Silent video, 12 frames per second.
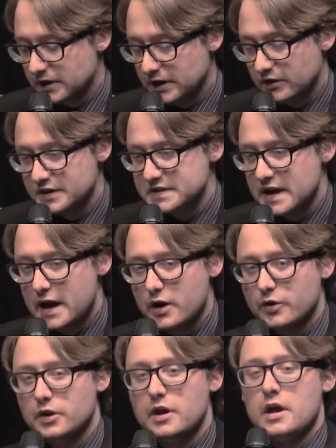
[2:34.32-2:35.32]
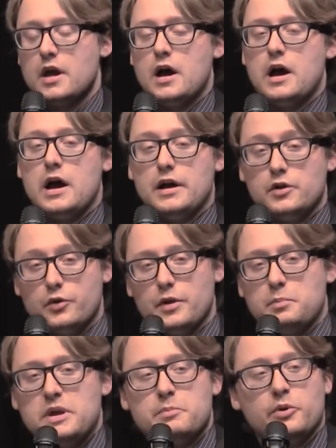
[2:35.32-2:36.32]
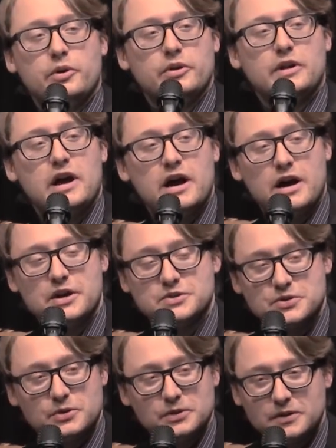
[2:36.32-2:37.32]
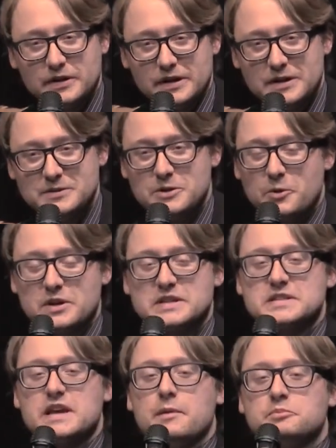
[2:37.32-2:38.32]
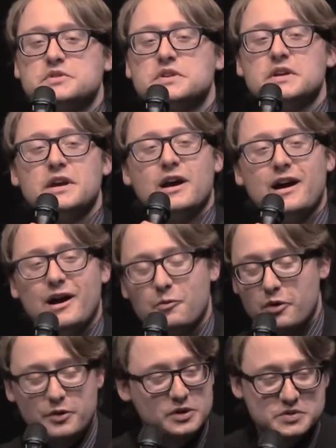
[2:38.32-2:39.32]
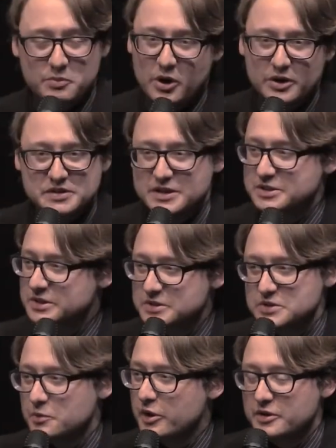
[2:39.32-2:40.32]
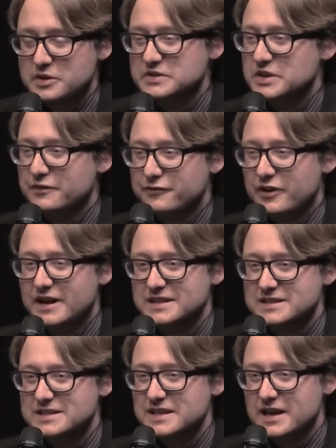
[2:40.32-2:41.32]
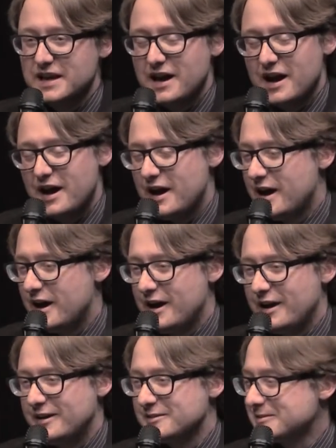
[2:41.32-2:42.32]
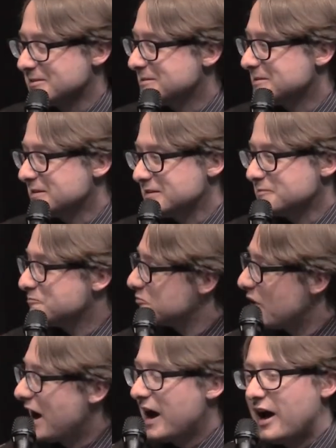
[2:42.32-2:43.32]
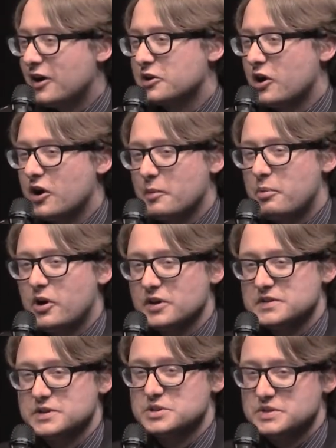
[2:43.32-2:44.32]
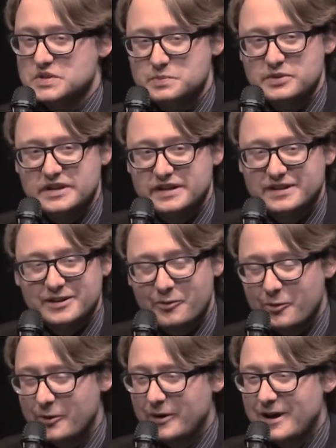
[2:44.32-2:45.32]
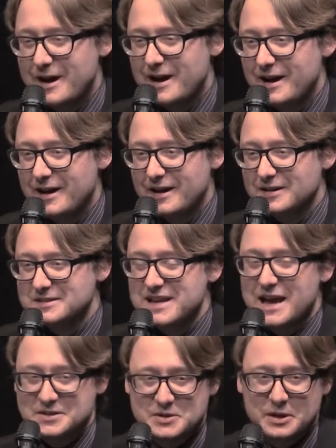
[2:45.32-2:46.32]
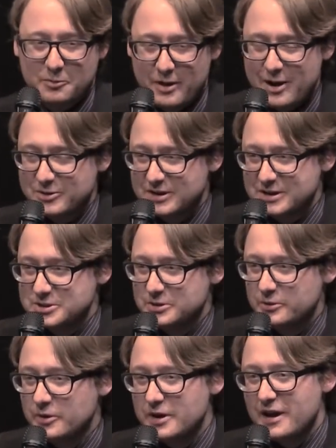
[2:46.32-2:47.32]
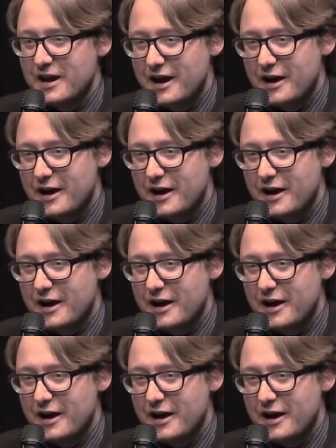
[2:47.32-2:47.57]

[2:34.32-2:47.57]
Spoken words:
Here in town, I know that people certainly don't accept, whether it's politicians or whether it's their friends, I'll call it politician speech or dancing around an issue.